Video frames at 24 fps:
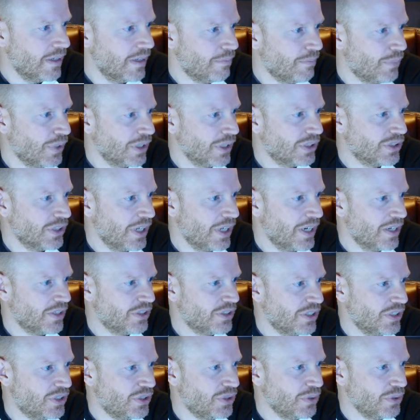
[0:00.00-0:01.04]
Brickslayer
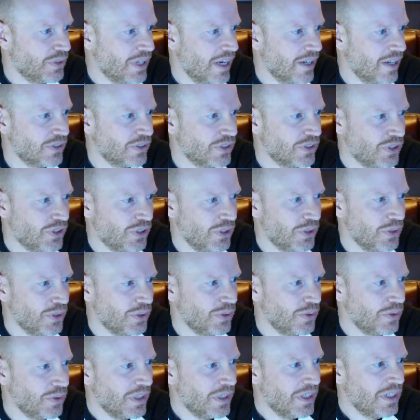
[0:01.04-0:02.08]
says 2002.